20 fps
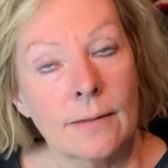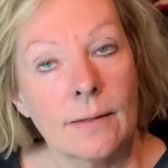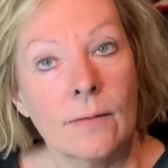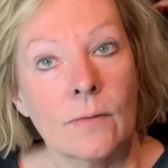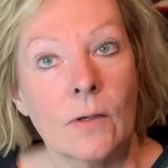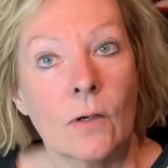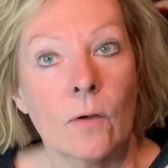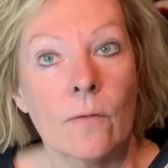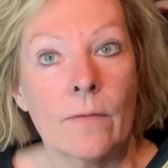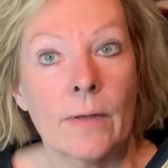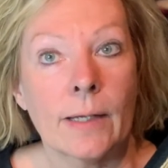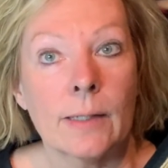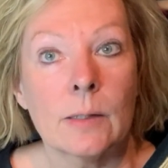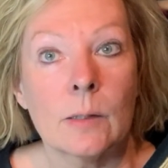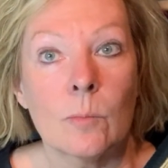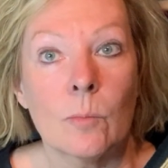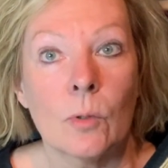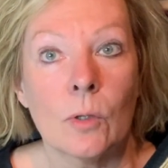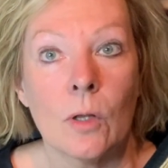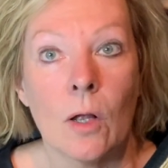They're
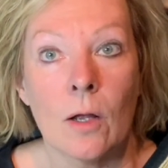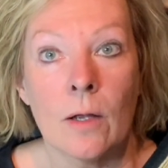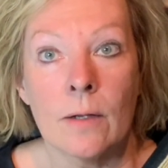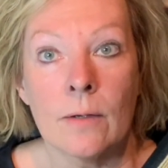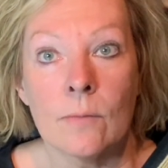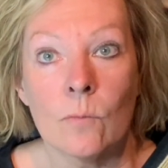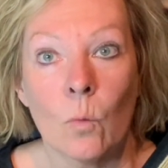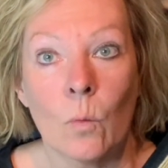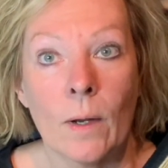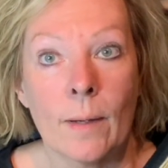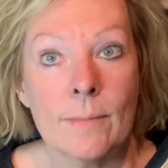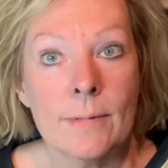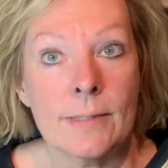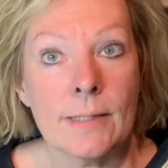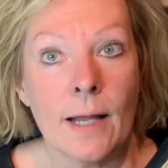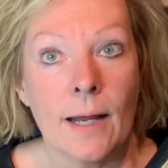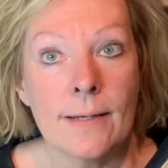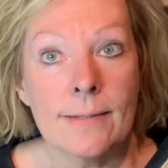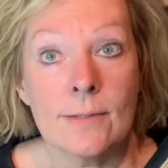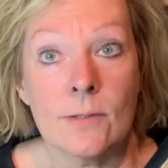available on
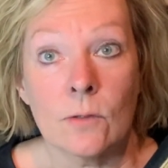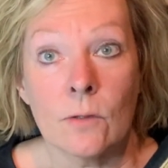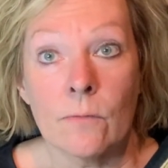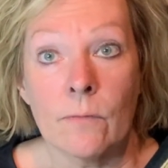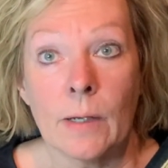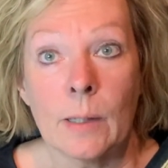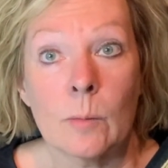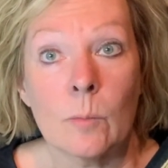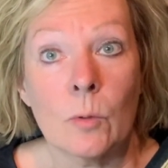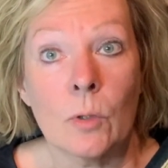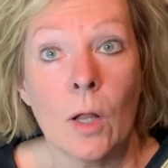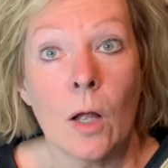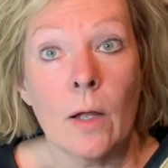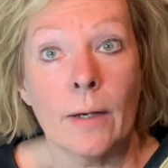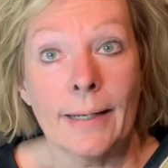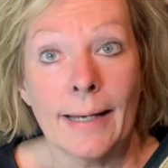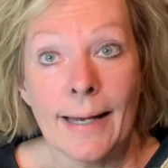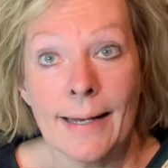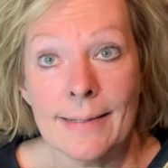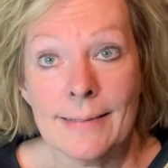websites, they're available
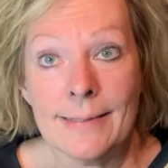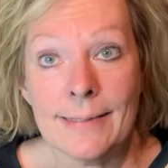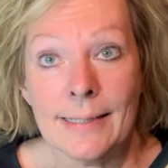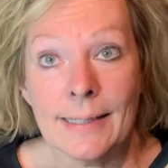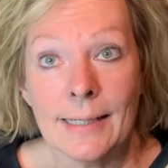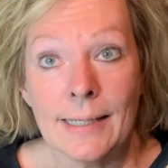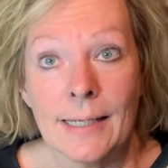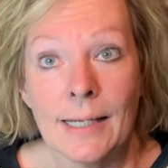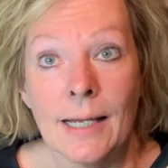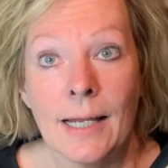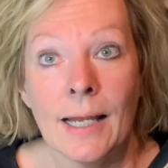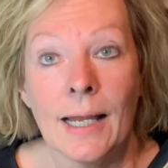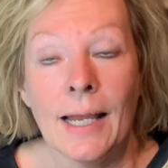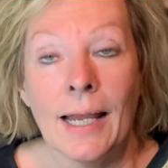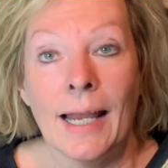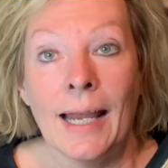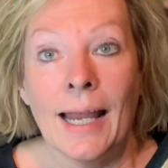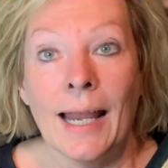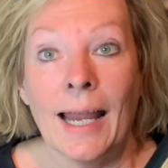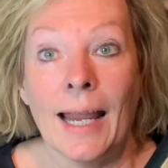on Etsy,
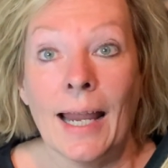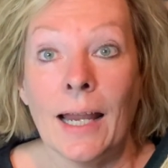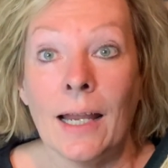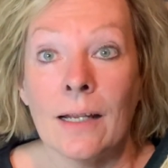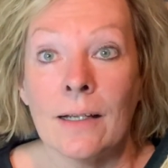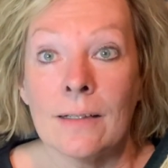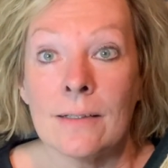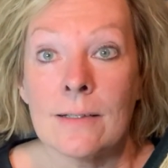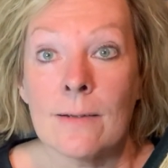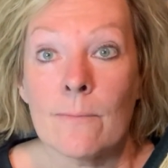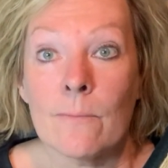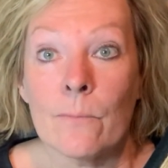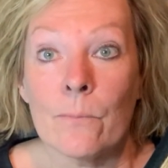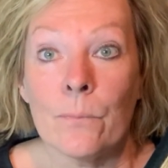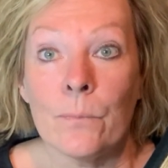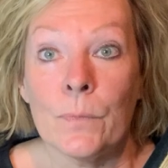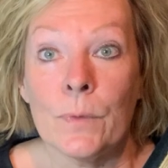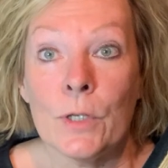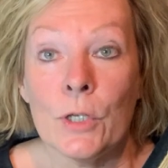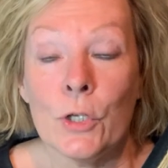and
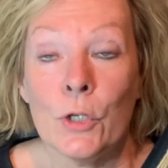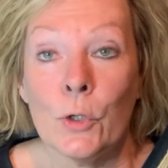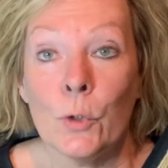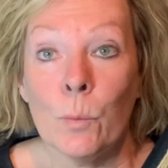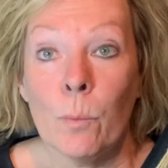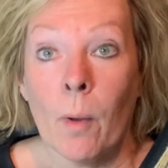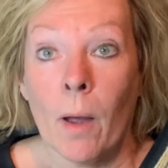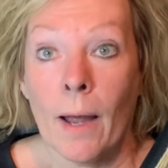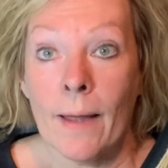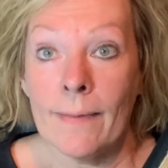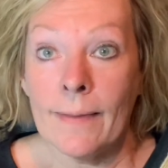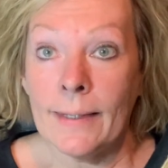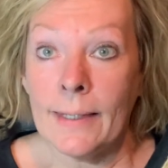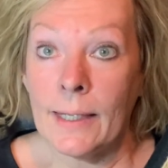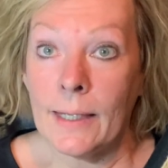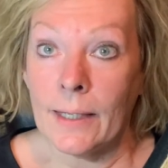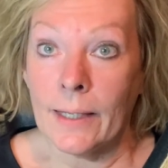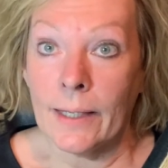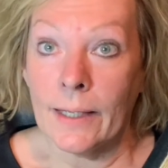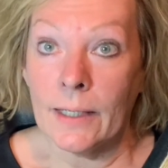you buy the
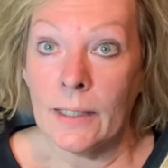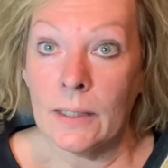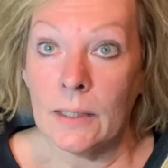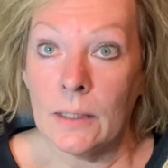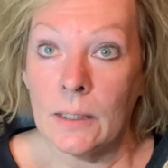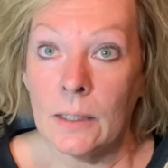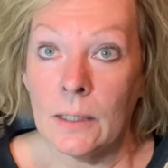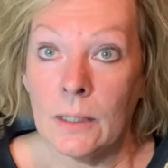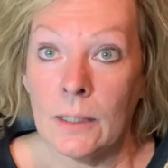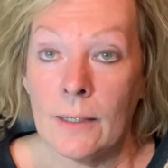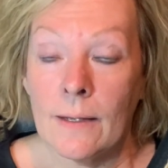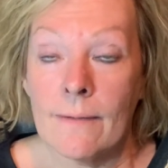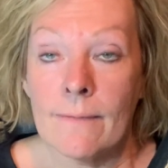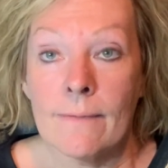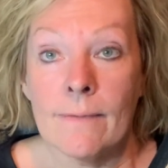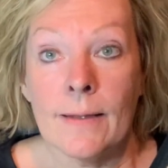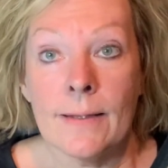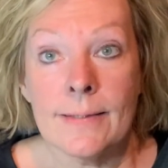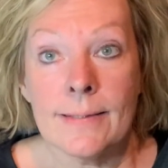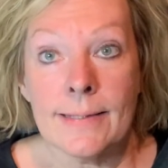kit,
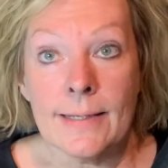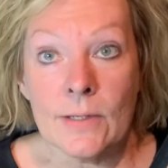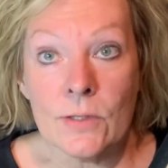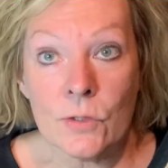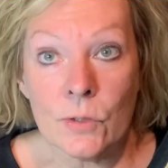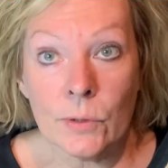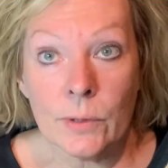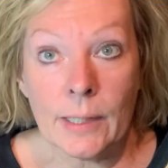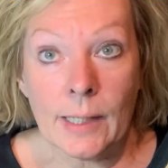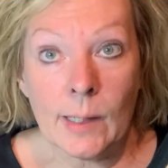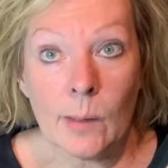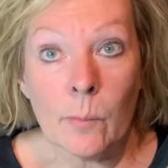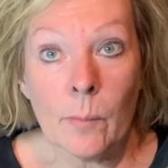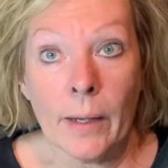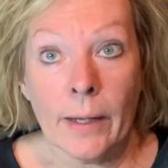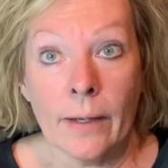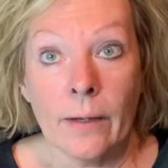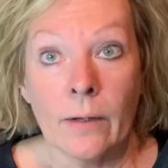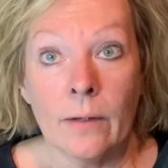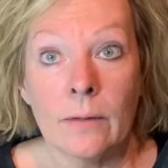they send you an
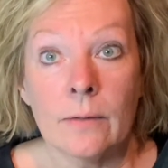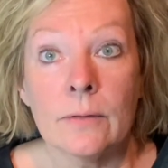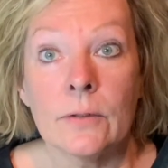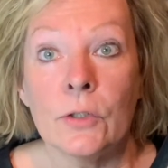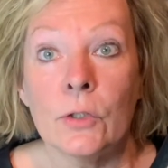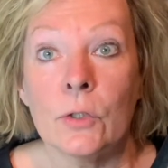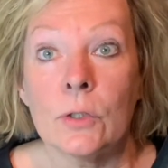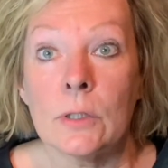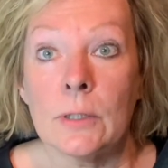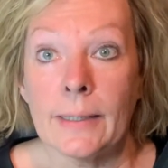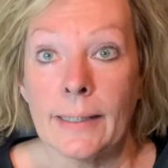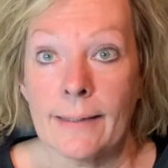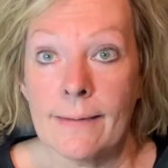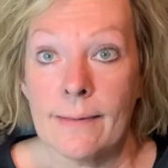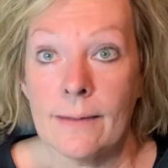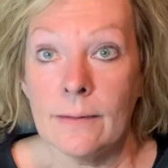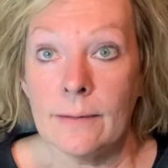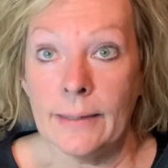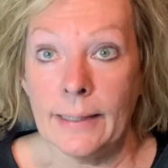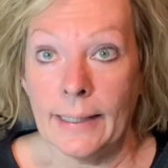email, you click
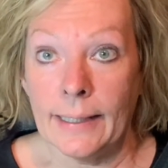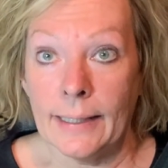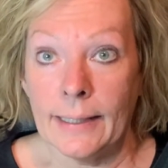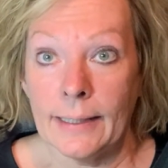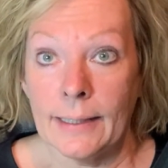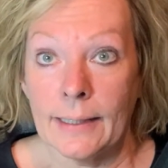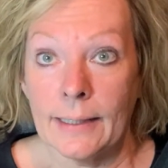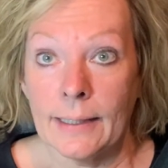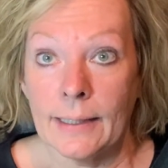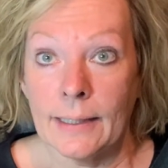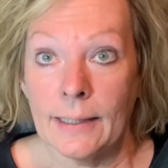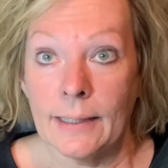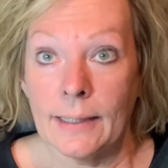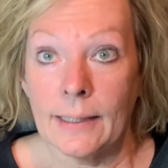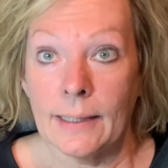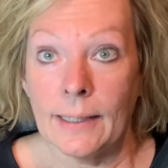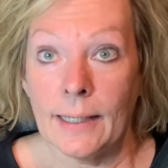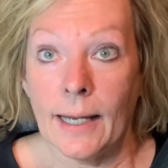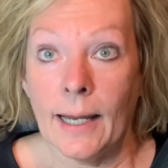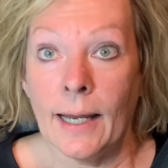the link,
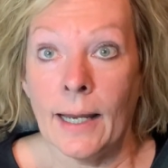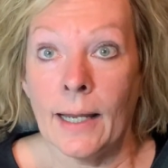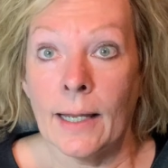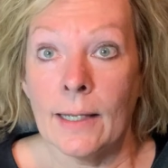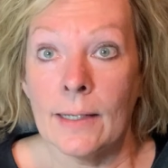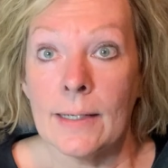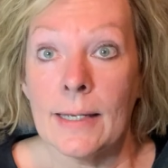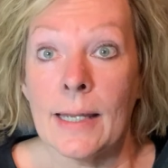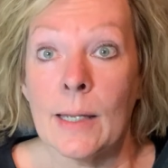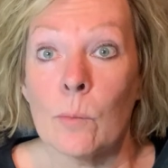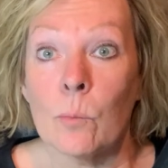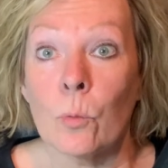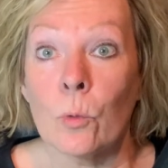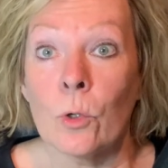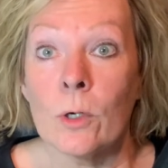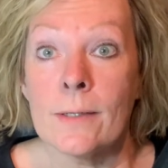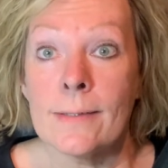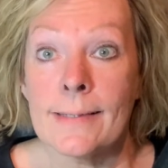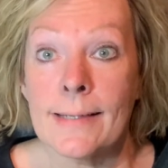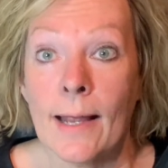and it
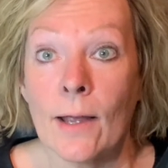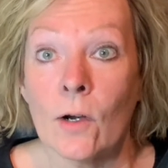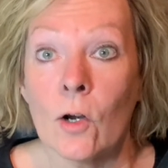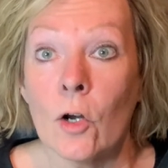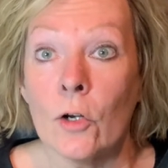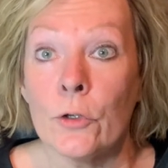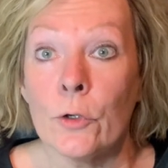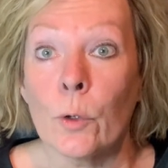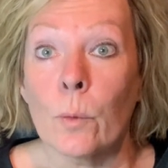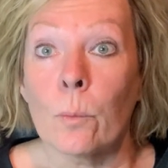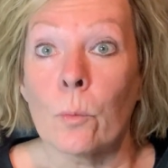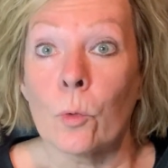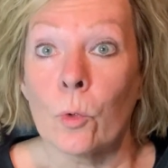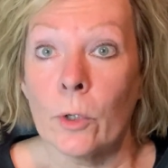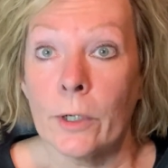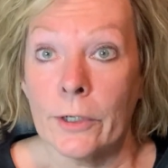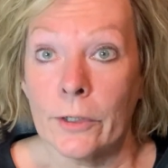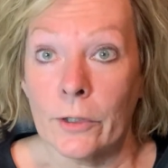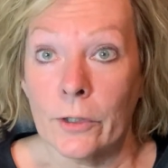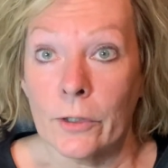prints out on your
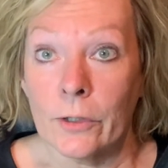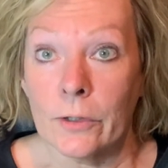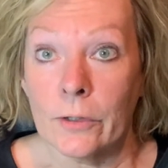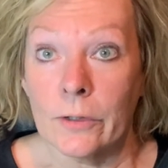printer.